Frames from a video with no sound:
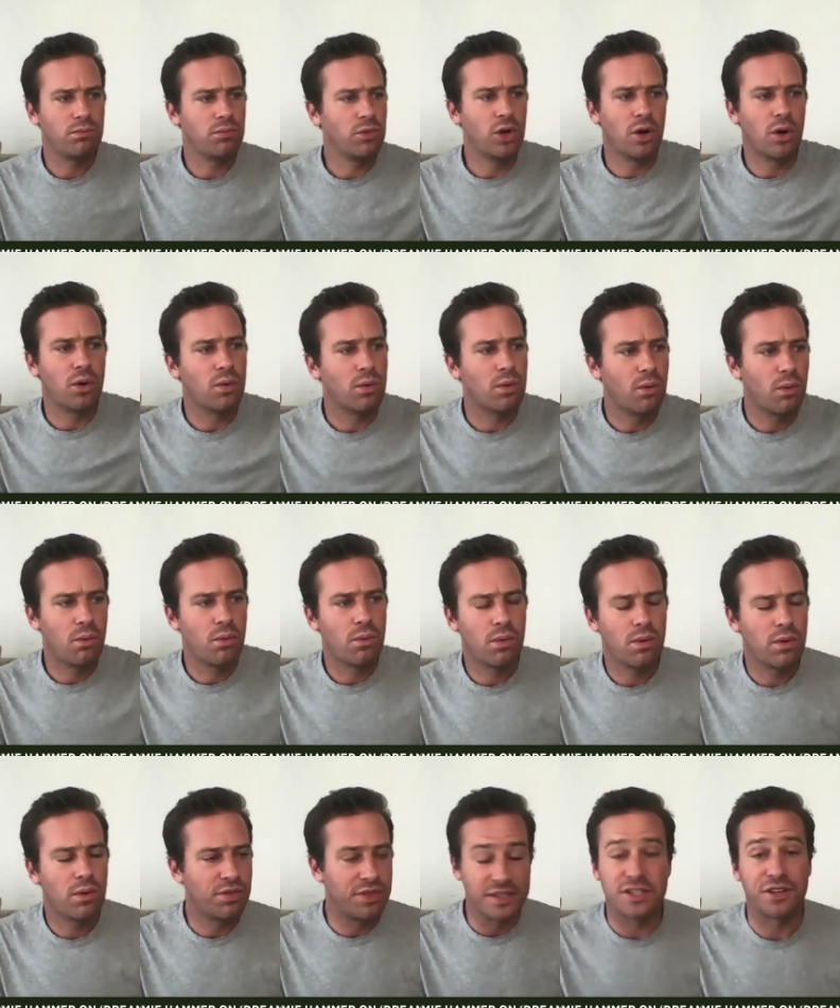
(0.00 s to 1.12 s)
you know,
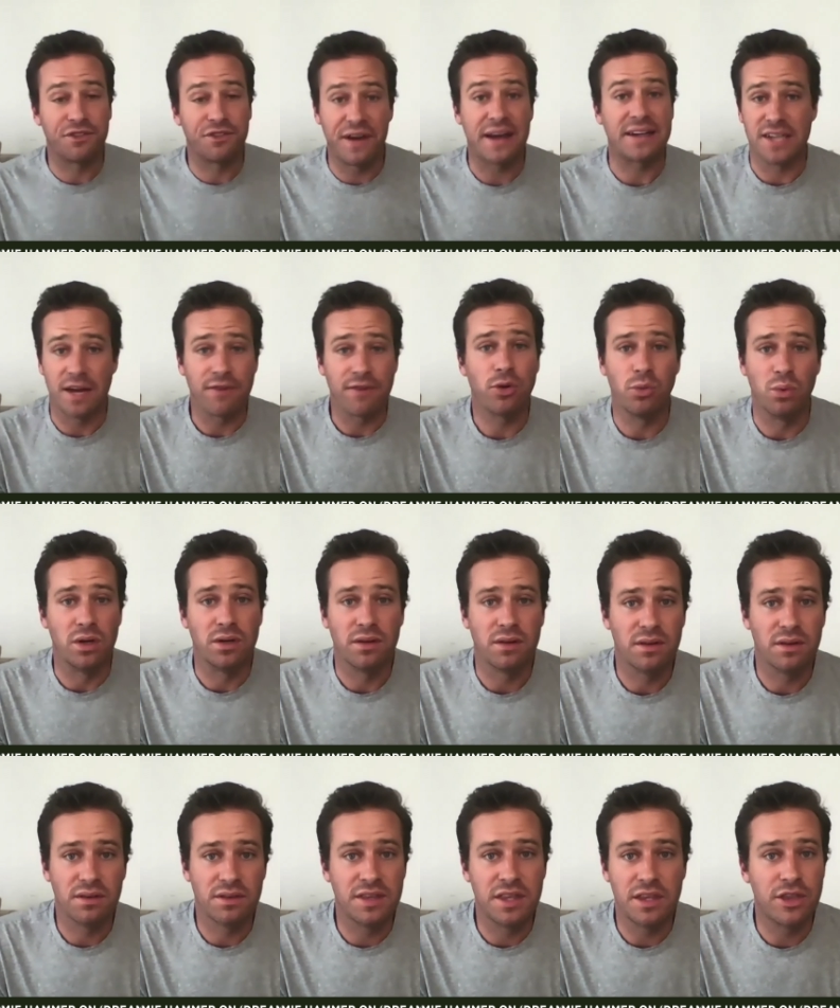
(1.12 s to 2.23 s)
this affects everyone.
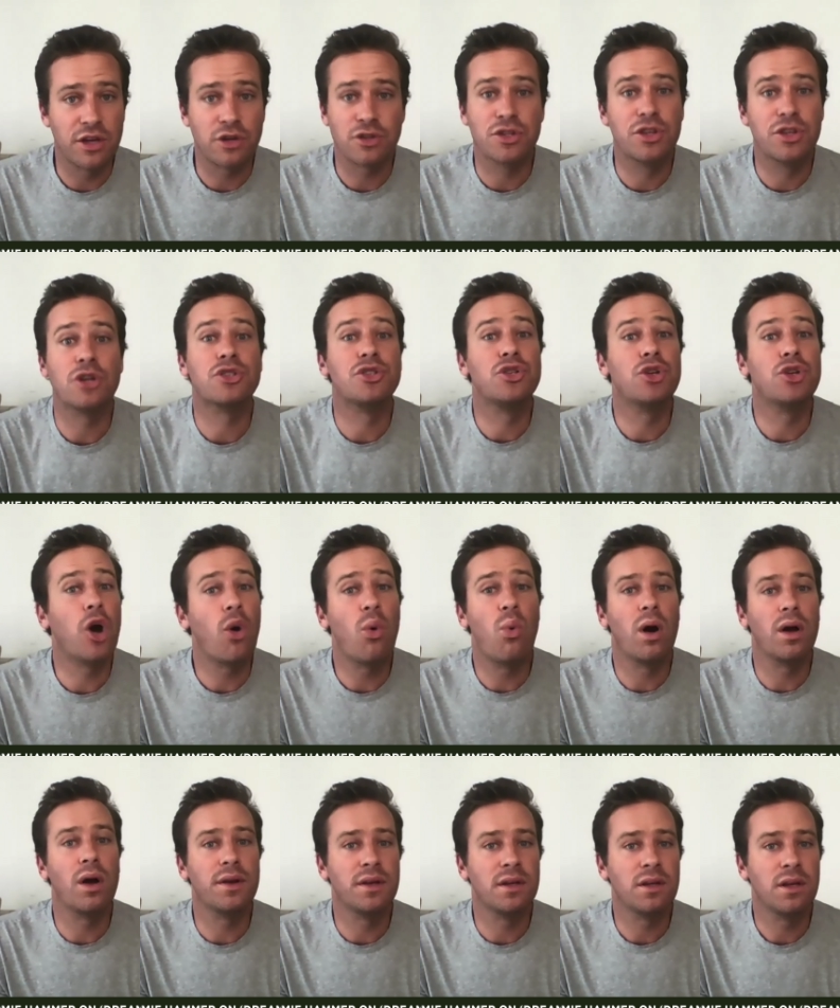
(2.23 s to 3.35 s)
There's no
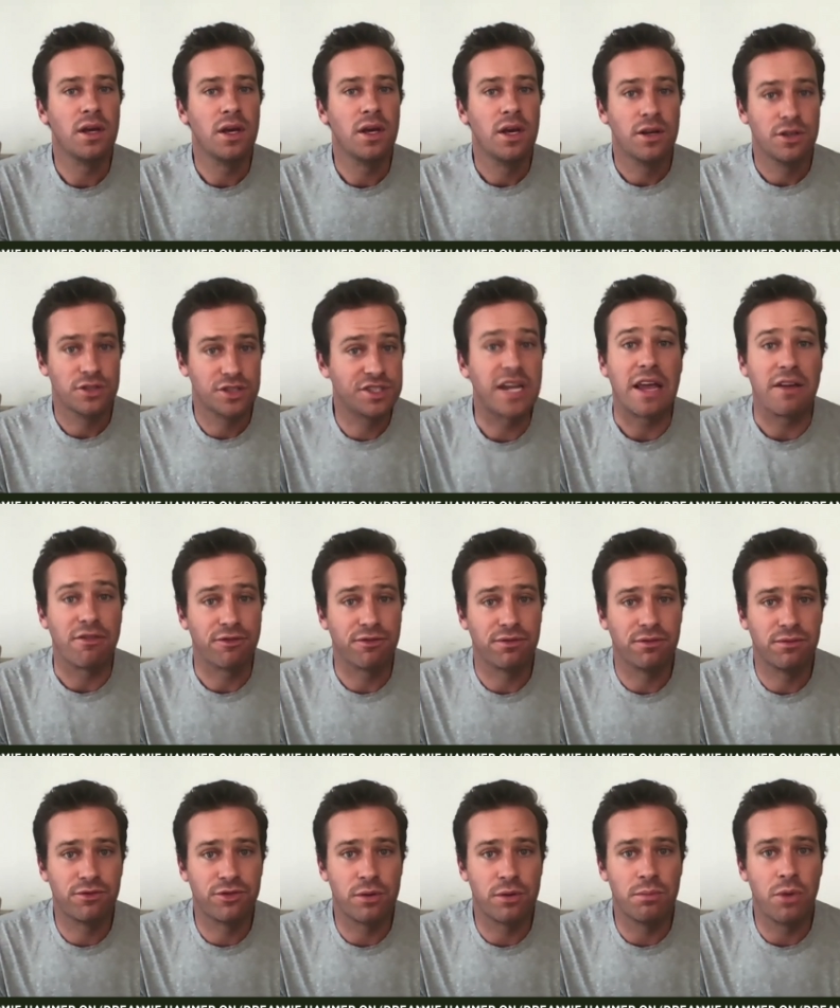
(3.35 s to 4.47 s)
one safe
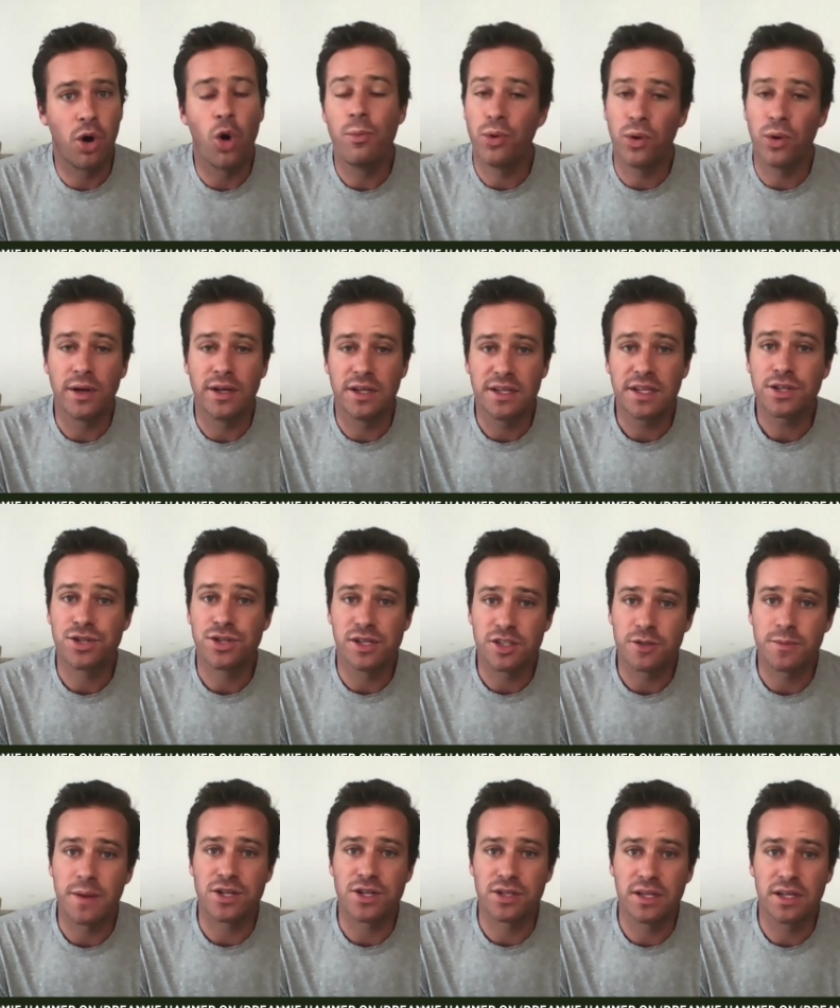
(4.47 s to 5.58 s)
from opioid addiction,
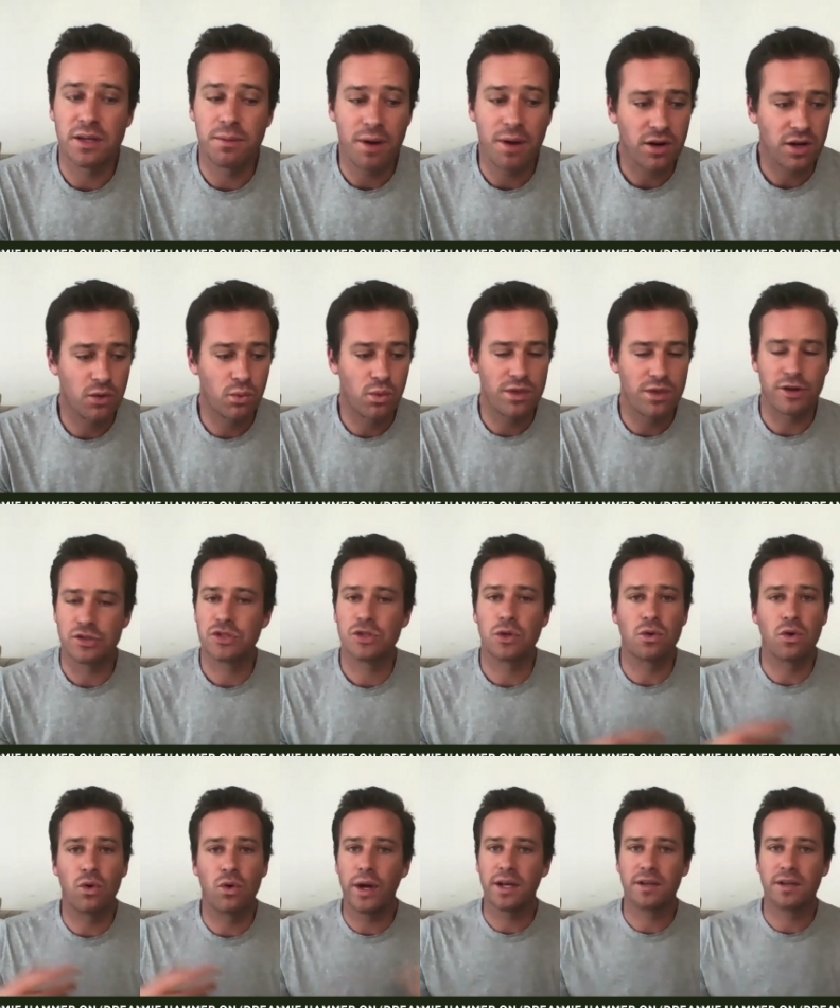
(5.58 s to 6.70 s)
especially in America, where they're so
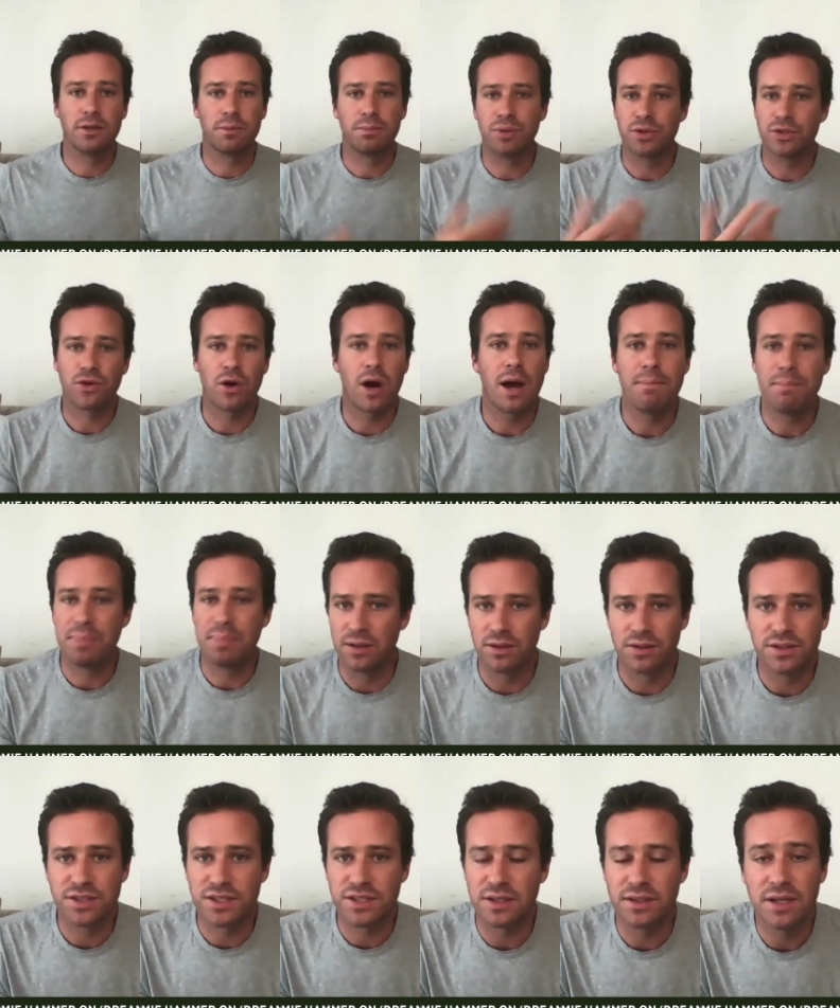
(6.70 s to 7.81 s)
quick to prescribe
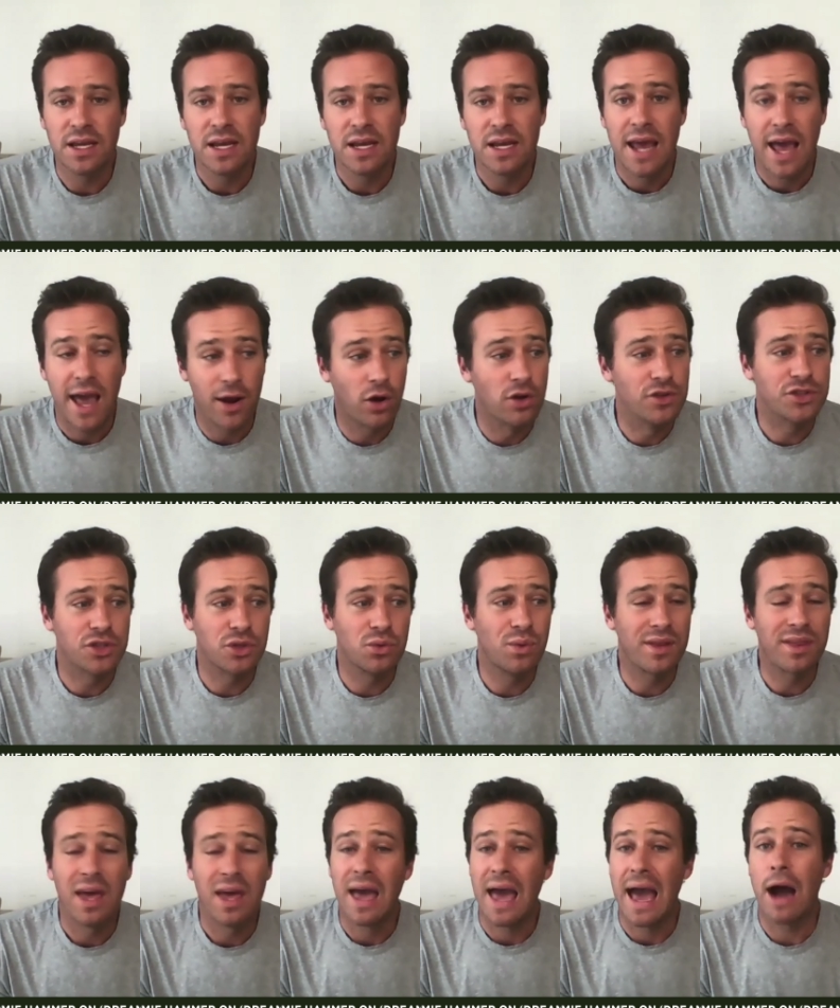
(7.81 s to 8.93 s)
pills, and also
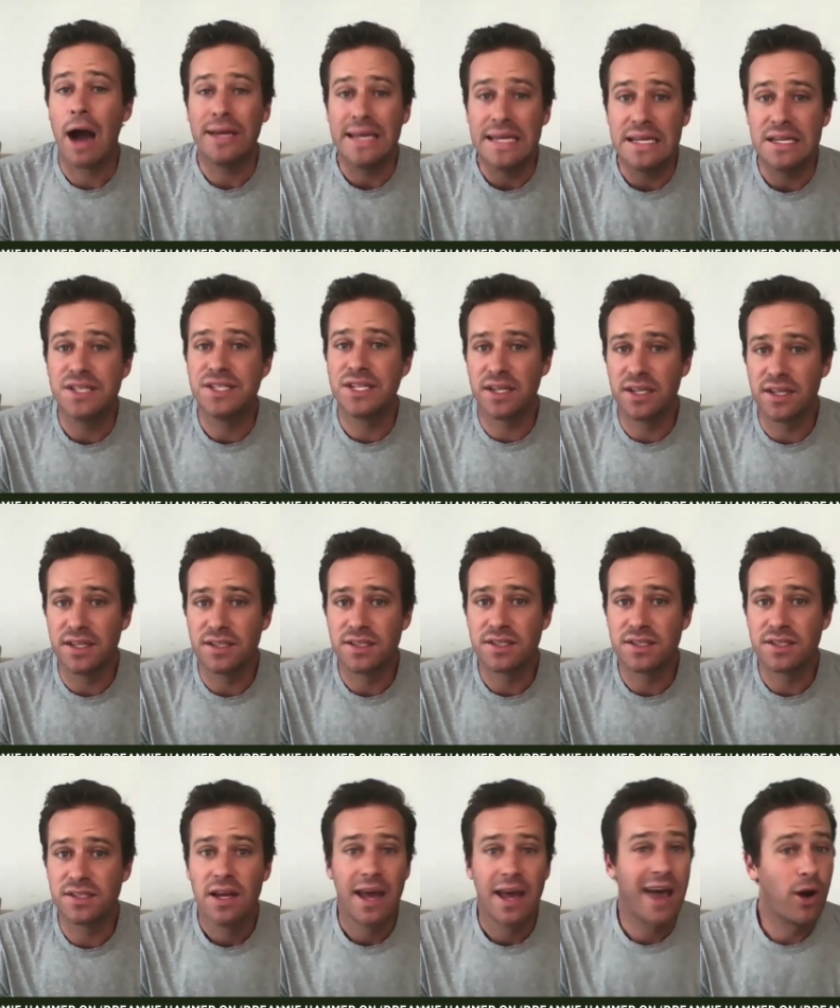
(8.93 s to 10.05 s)
with how easy it
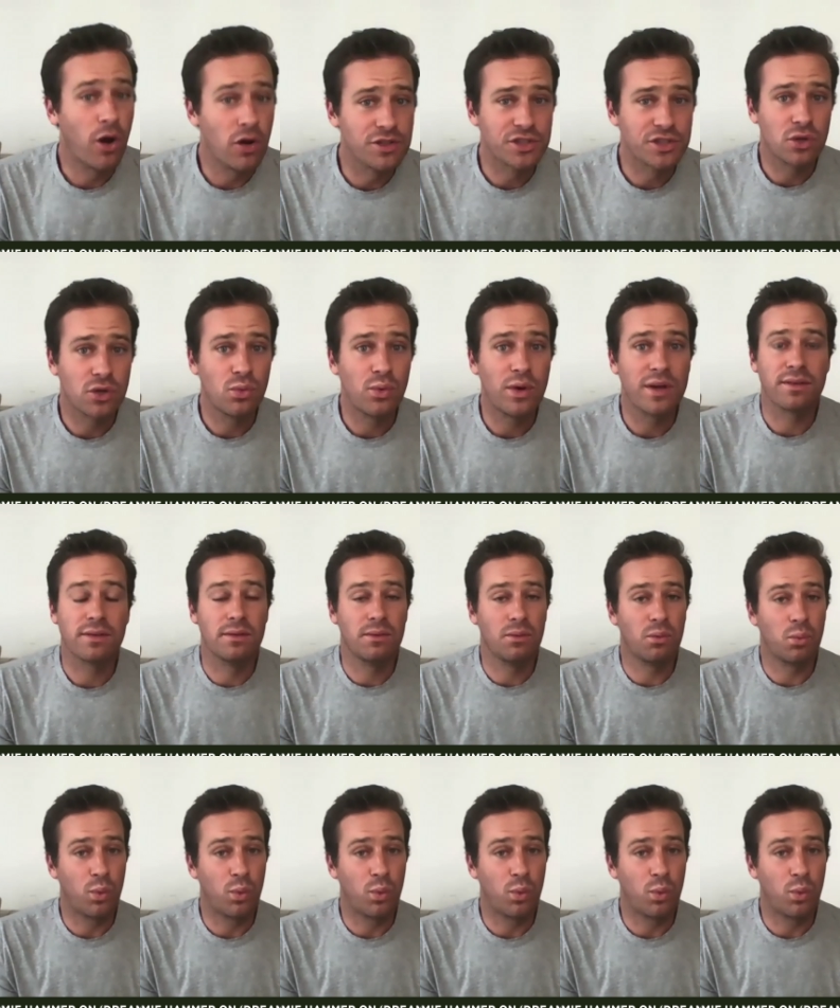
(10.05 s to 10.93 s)
is. And also with